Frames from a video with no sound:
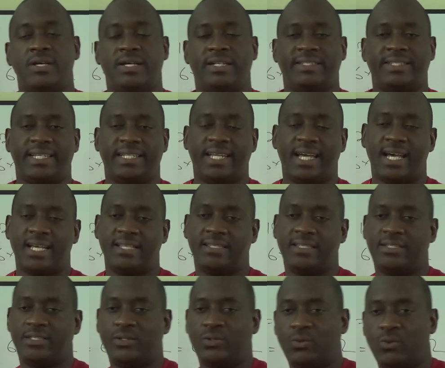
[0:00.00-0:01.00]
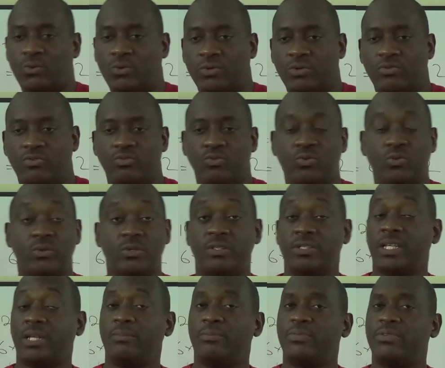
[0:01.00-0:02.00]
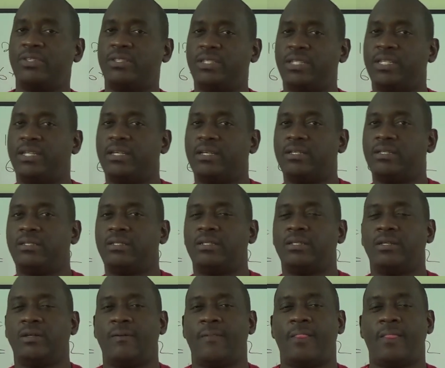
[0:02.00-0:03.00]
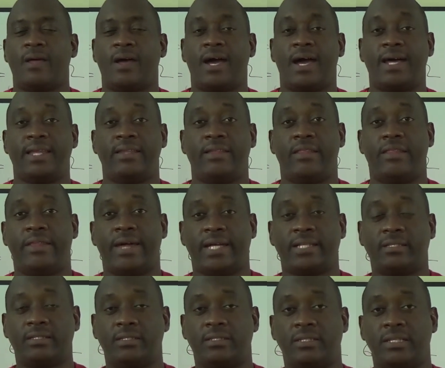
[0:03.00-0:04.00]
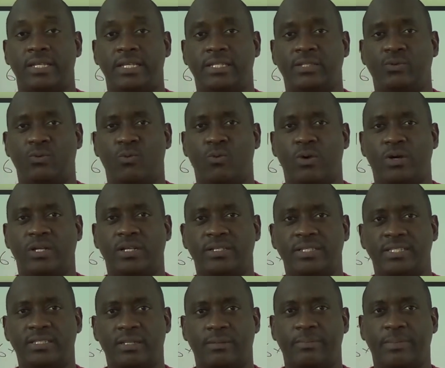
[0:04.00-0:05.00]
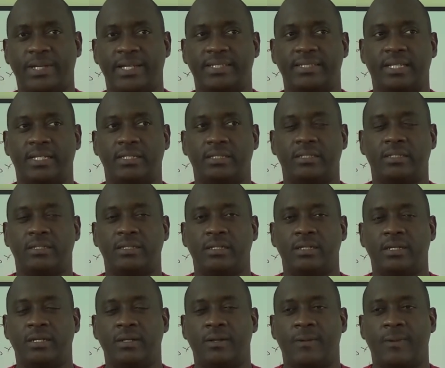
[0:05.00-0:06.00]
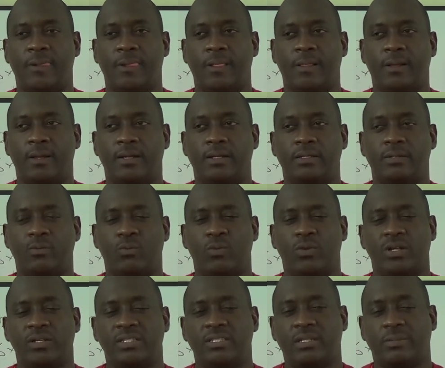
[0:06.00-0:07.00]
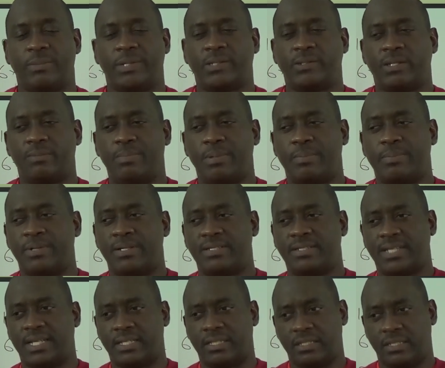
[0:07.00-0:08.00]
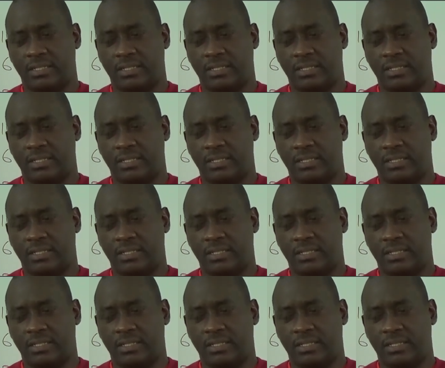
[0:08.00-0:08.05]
that has its own rules and procedures. And that is one of the topics where people start